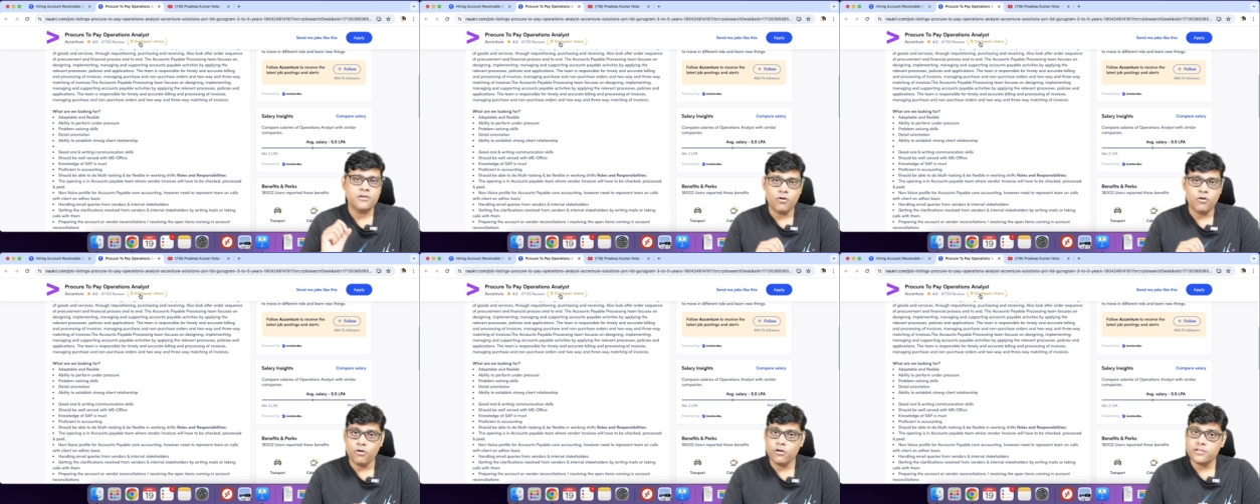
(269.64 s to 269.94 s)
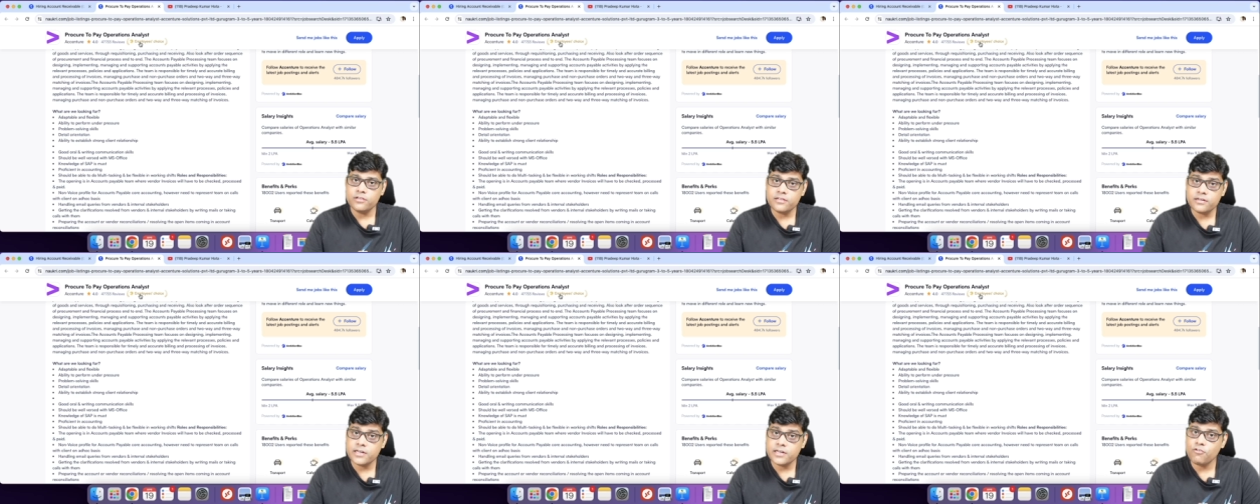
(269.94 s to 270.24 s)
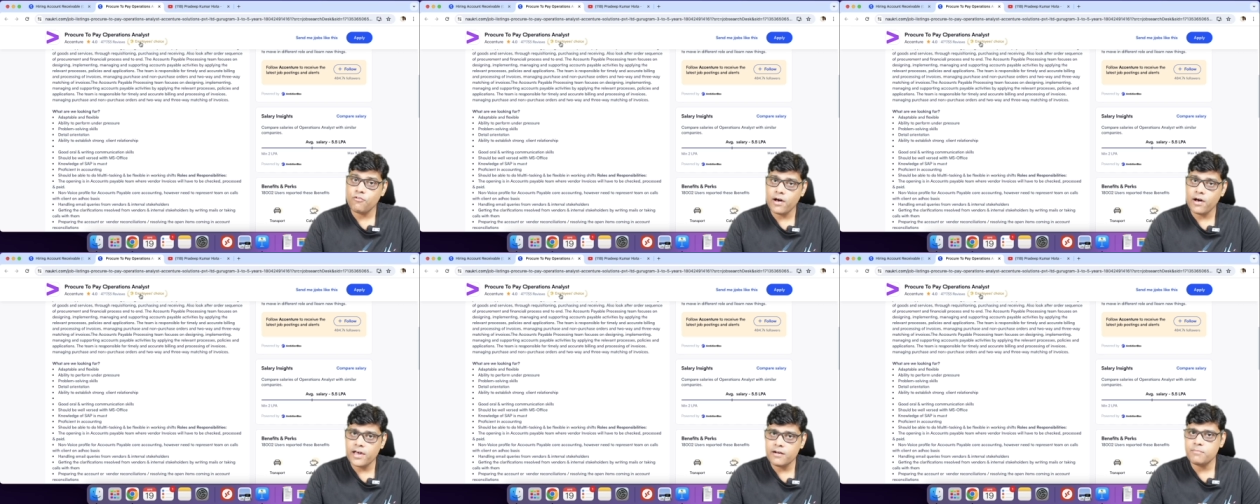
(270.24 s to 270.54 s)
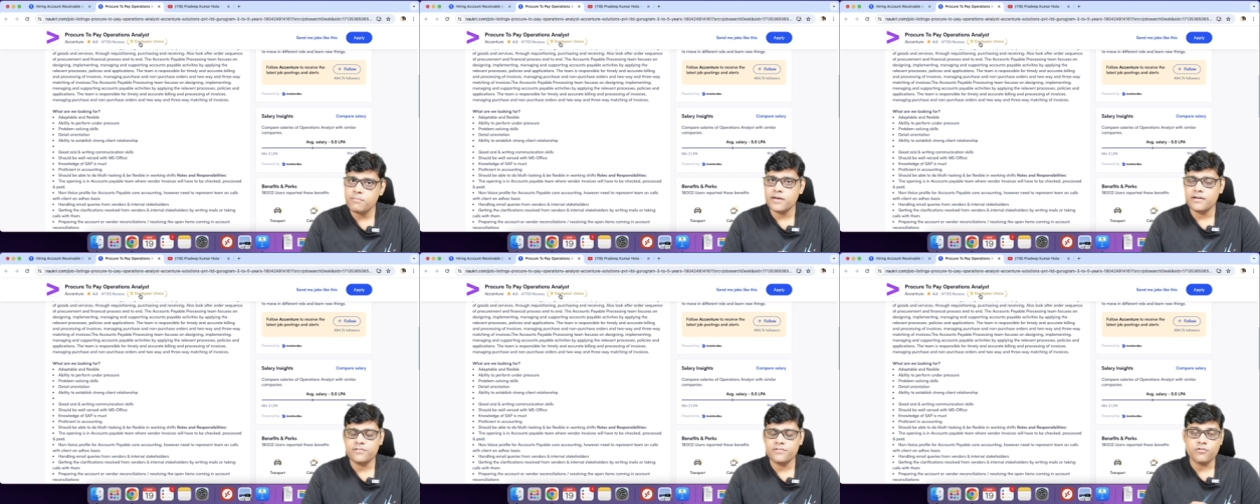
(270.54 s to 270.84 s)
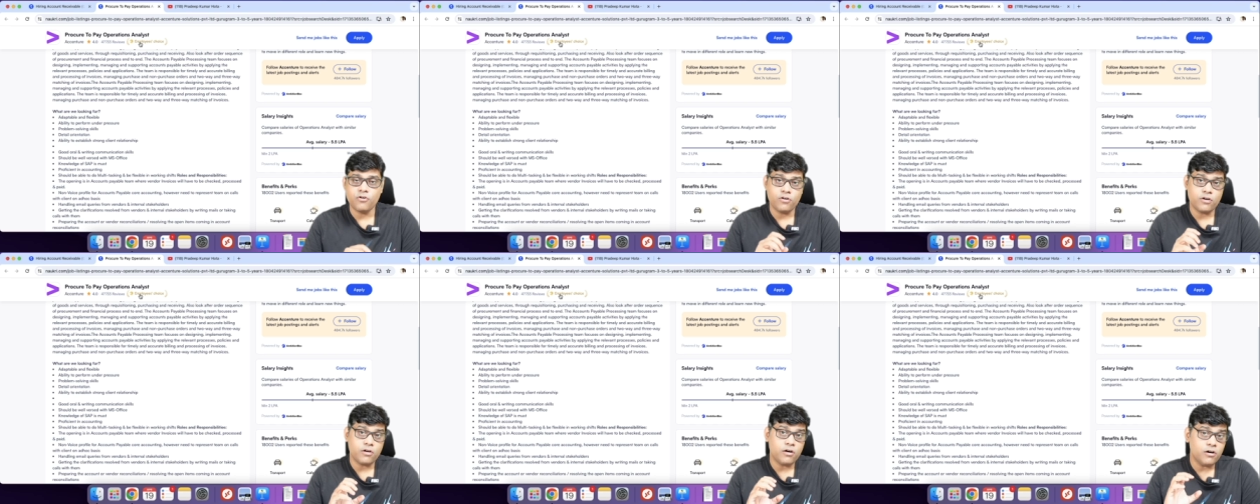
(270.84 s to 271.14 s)
all the requirements
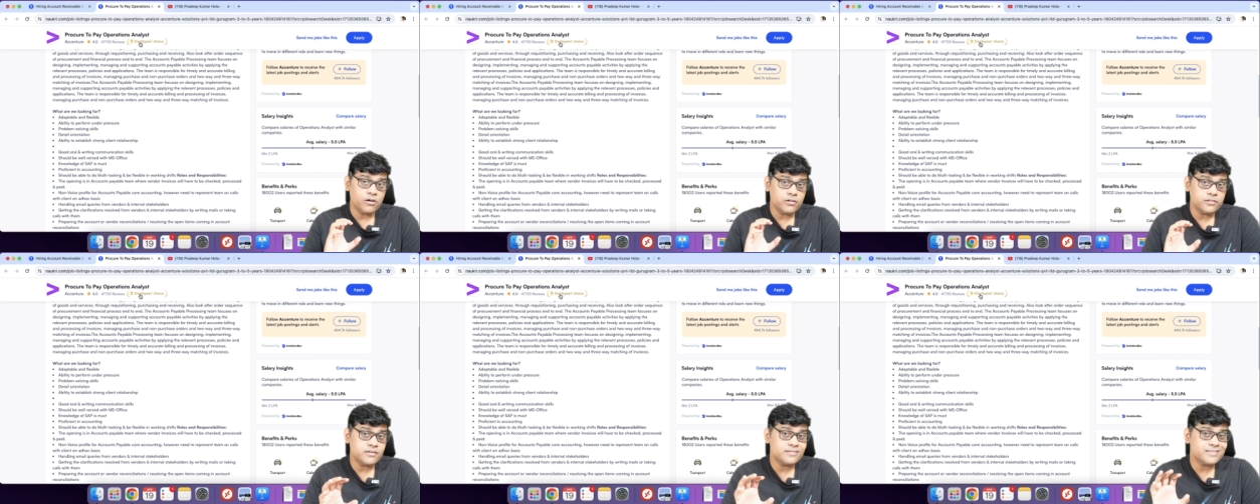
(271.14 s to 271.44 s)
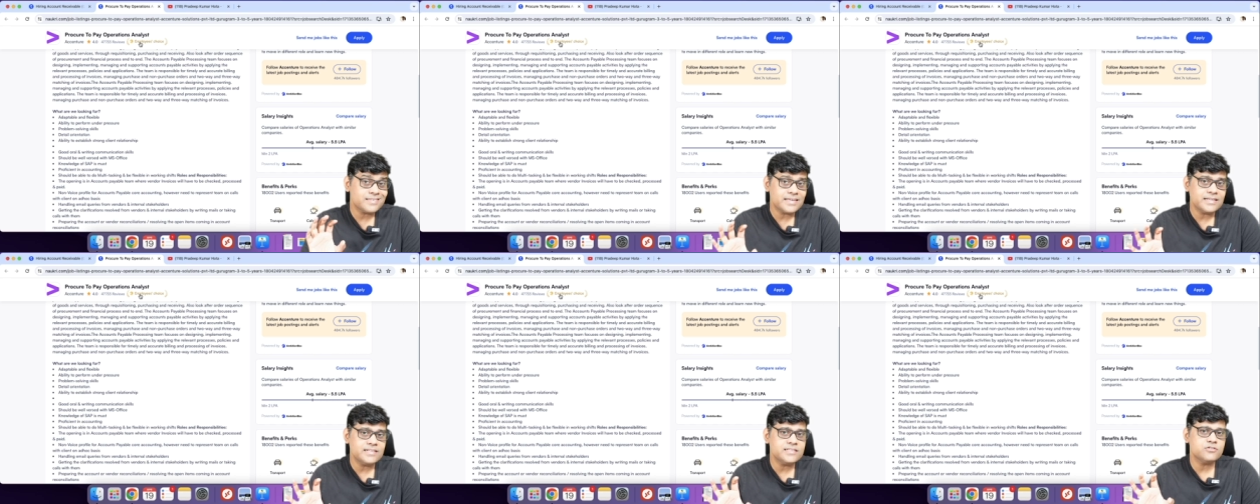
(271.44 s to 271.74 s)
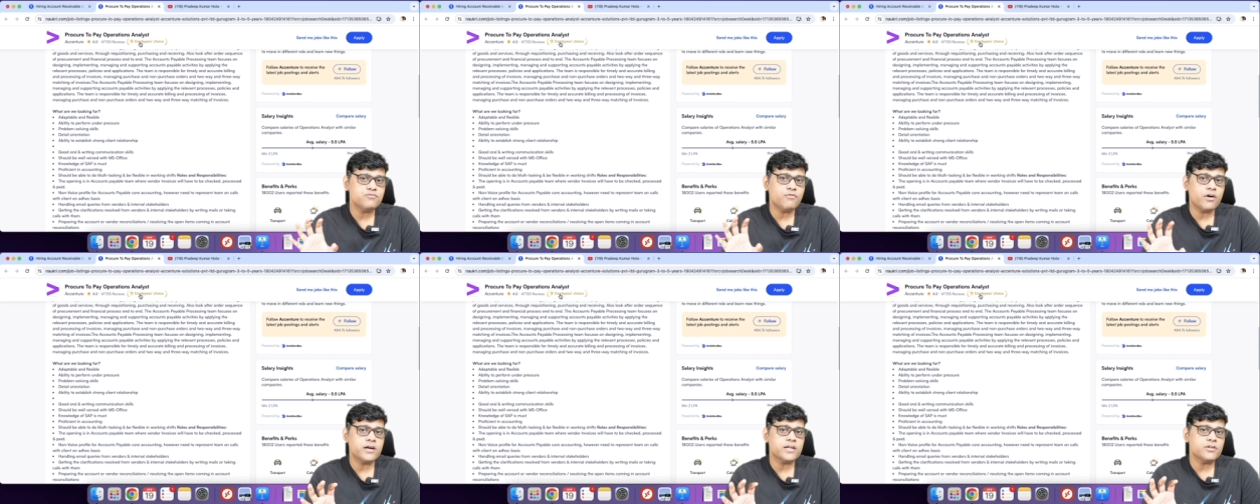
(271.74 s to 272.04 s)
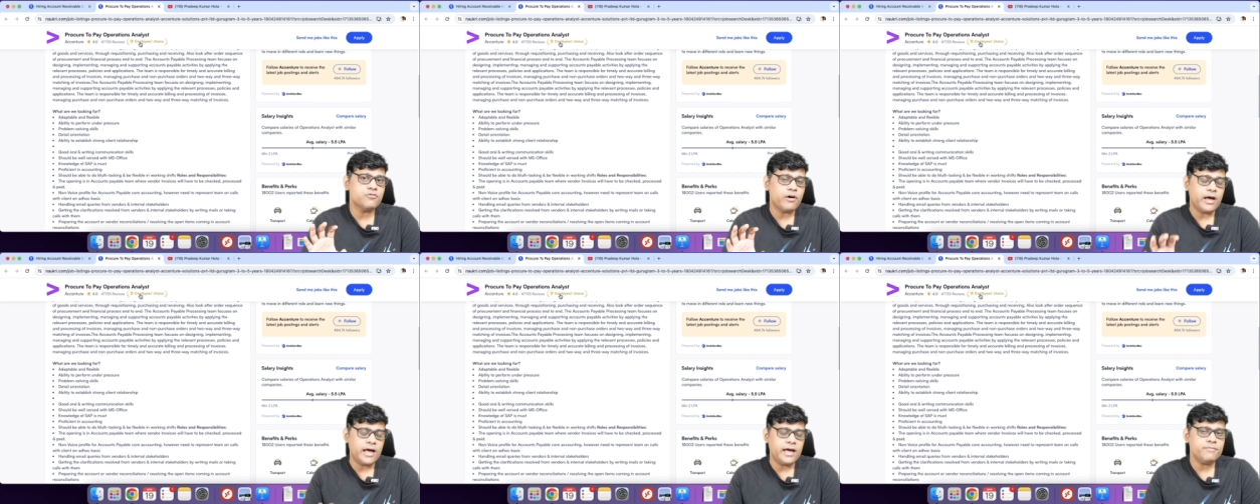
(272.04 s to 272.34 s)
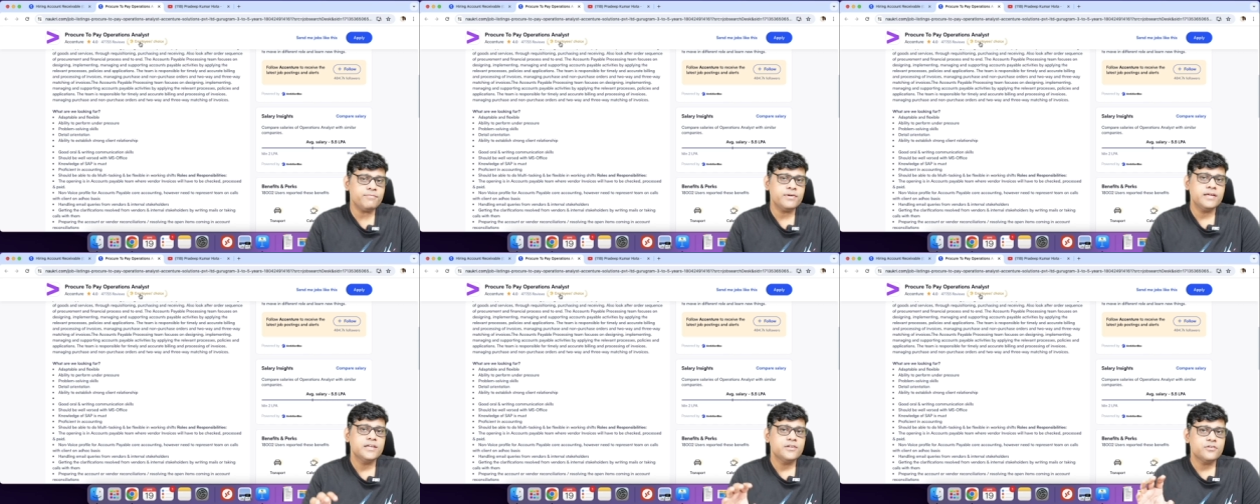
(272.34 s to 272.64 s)
or all the skills what you
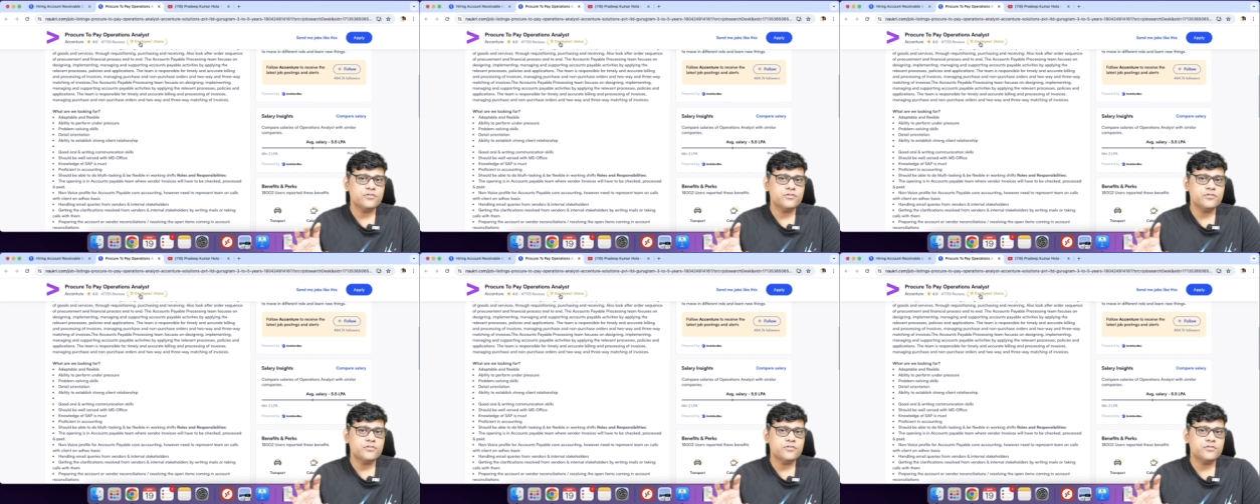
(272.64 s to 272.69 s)
have